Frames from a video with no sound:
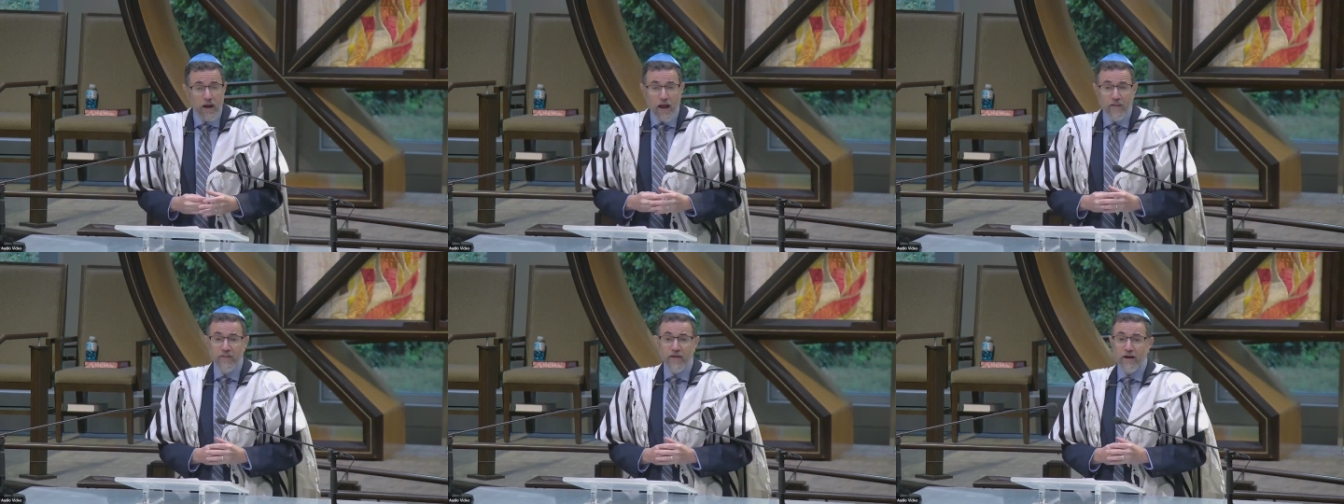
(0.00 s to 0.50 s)

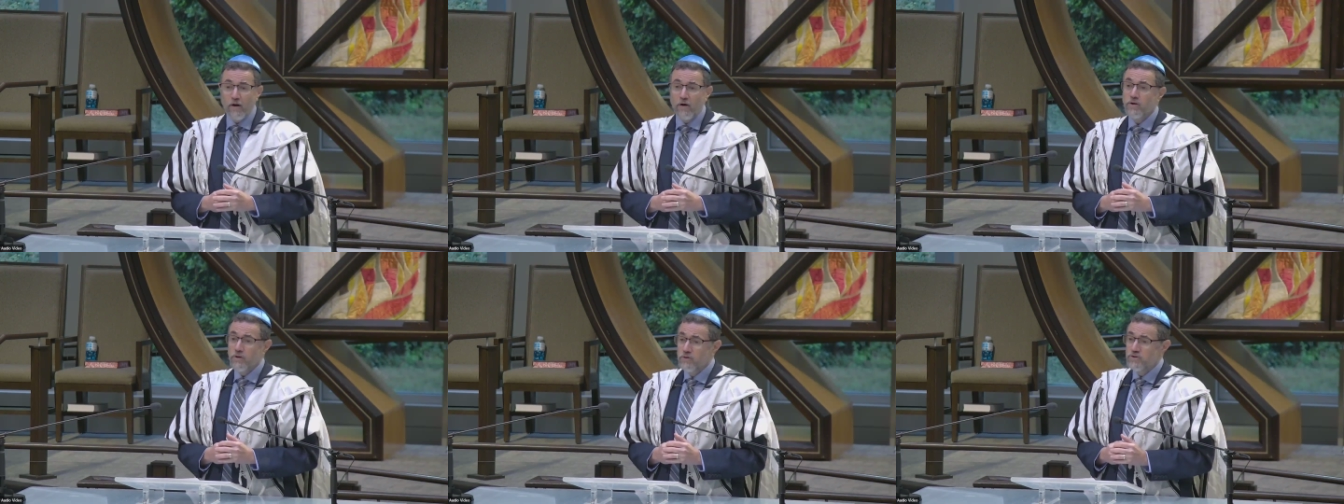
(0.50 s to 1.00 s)
And they are
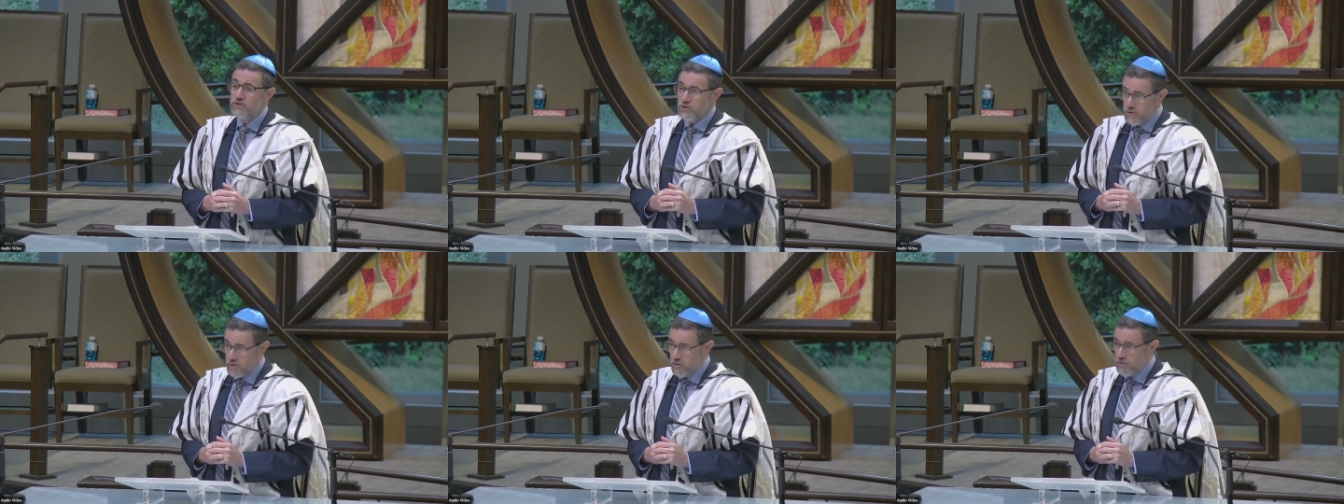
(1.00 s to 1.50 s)
used
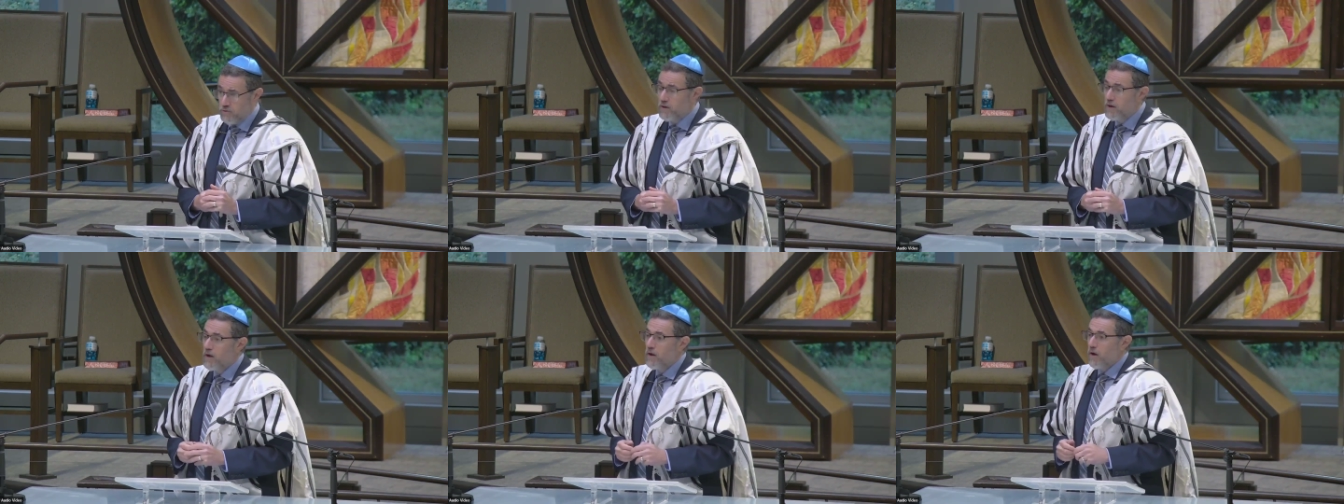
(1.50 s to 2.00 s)
to,
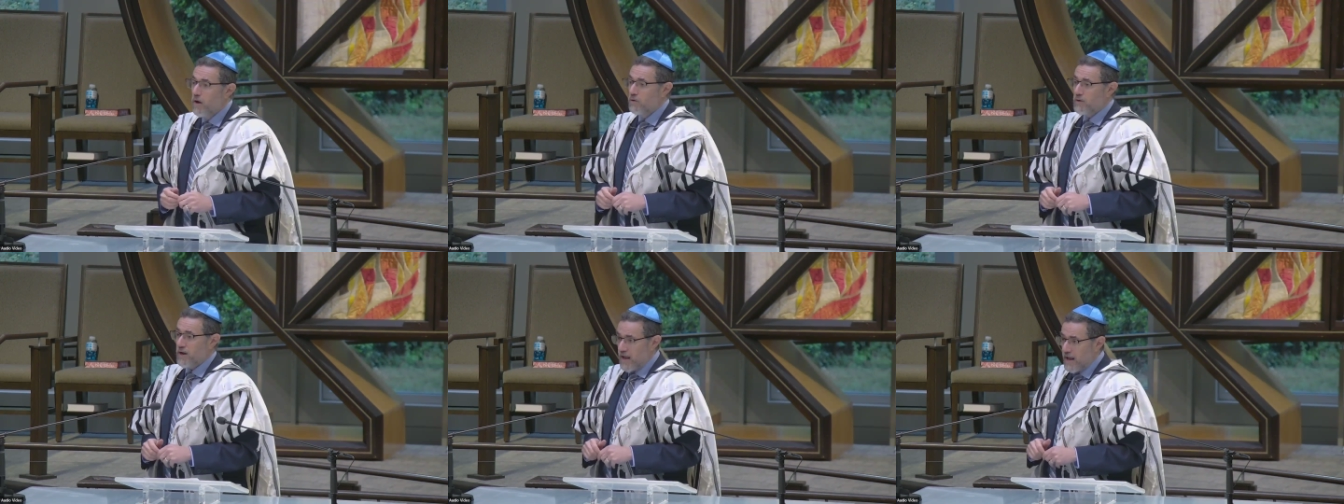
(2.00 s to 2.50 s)

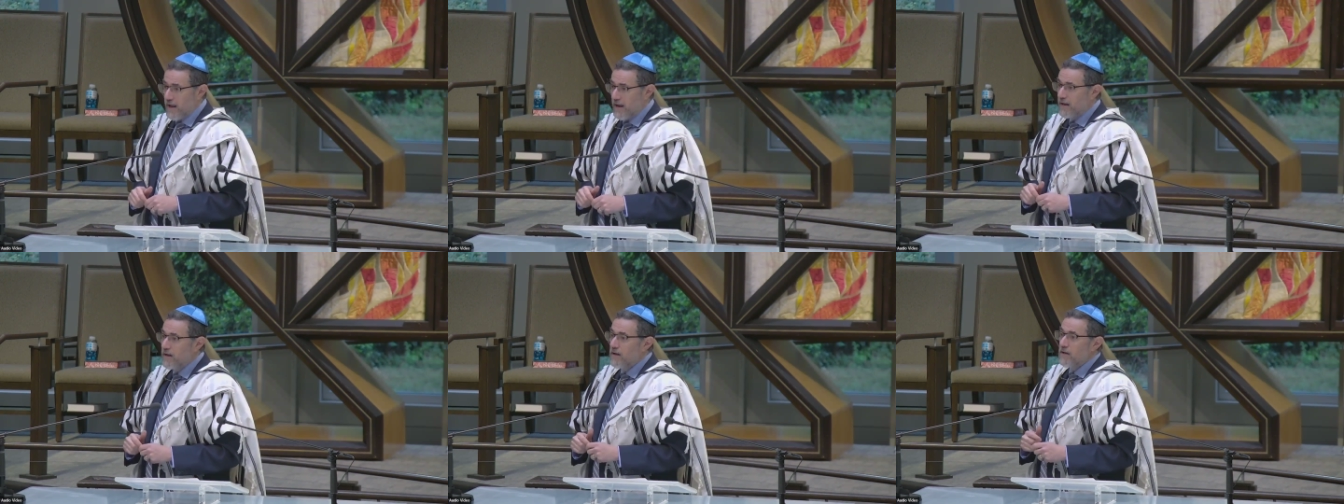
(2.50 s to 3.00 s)

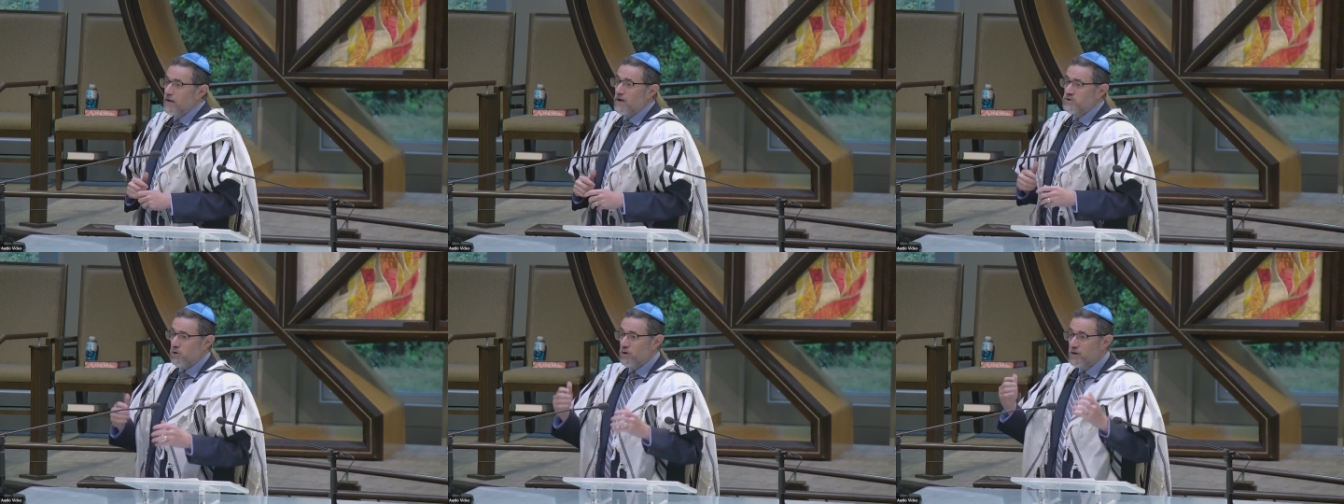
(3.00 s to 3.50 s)
okay,
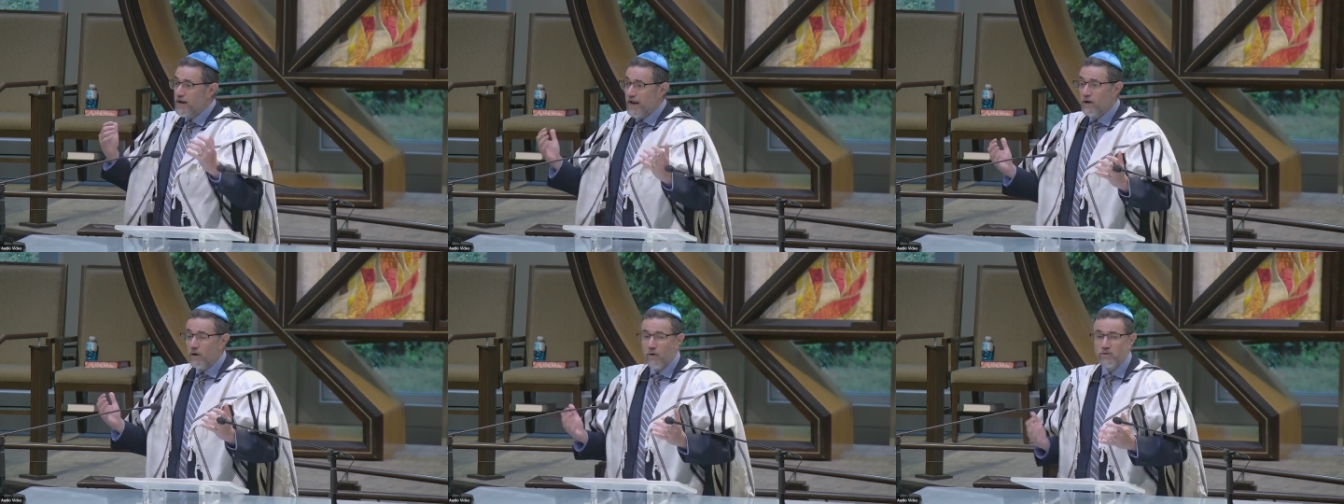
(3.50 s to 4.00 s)
a
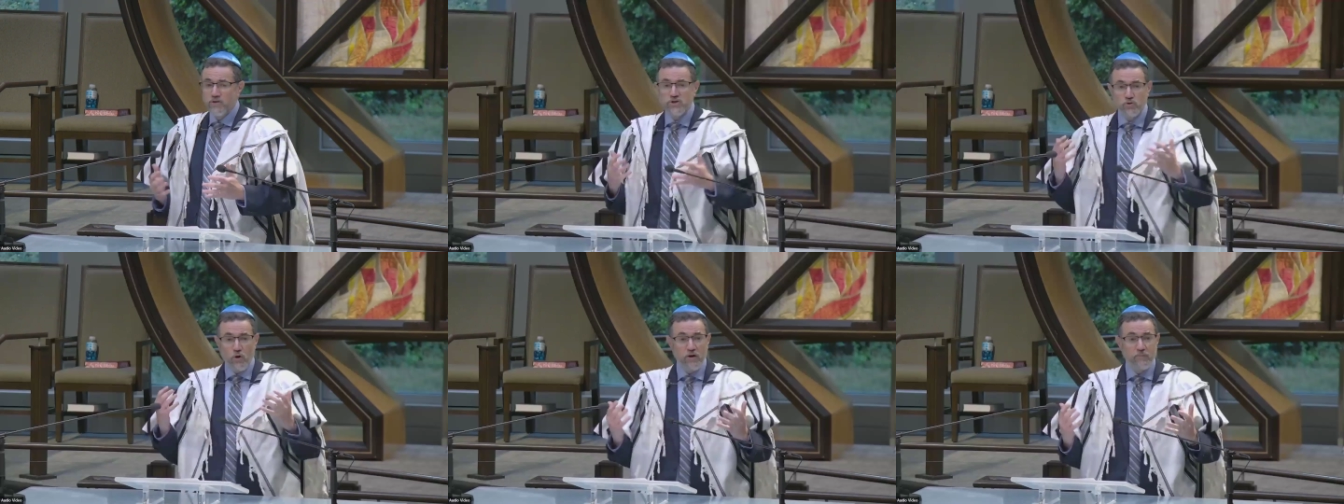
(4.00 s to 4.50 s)
tornado
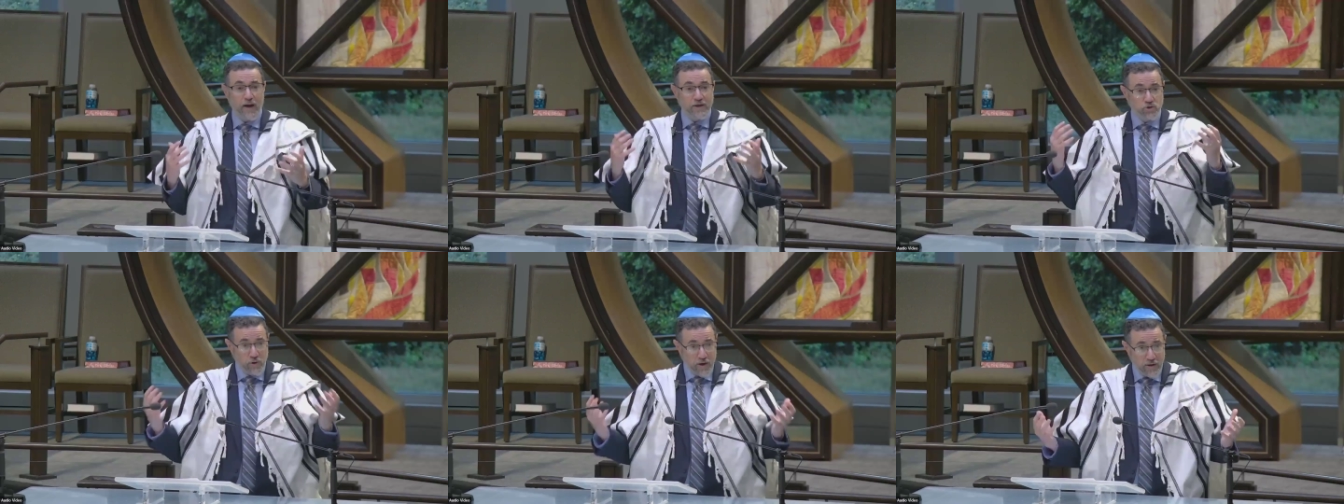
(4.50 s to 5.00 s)
destroyed my
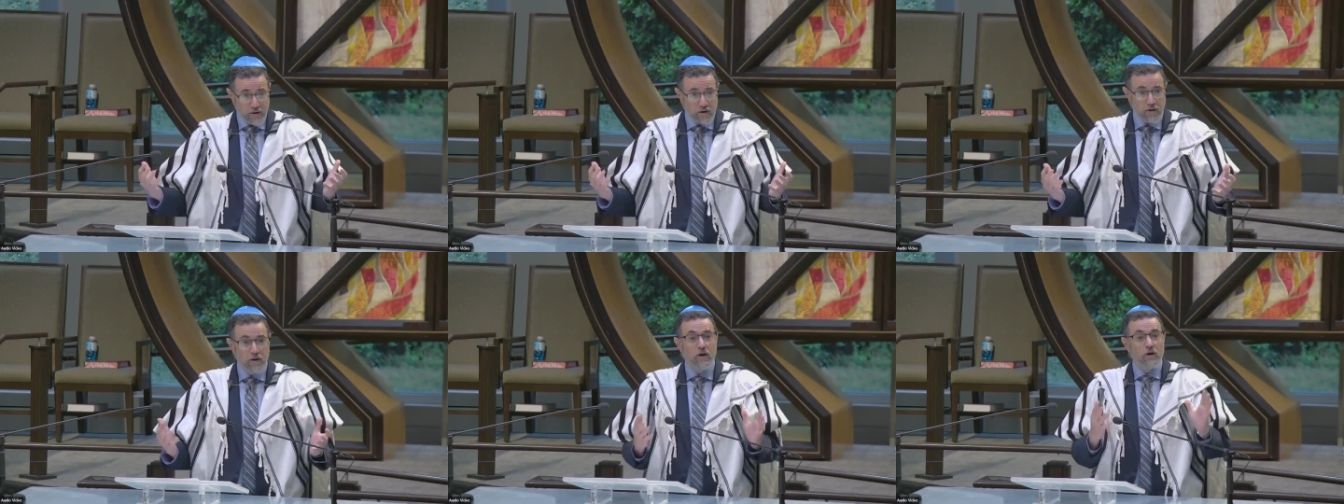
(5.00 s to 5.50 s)

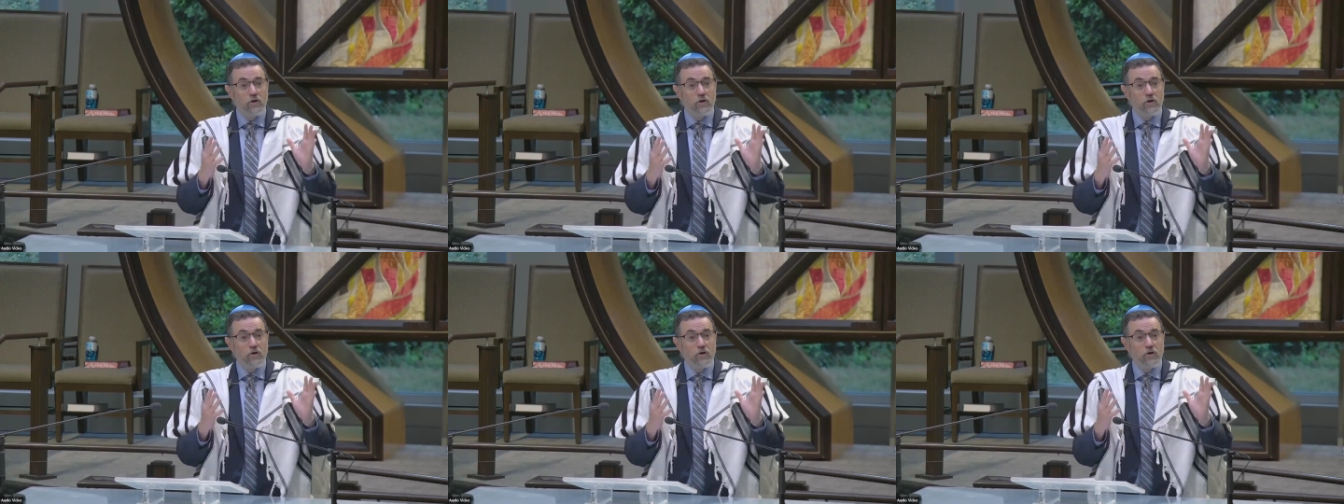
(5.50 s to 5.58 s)
trailer.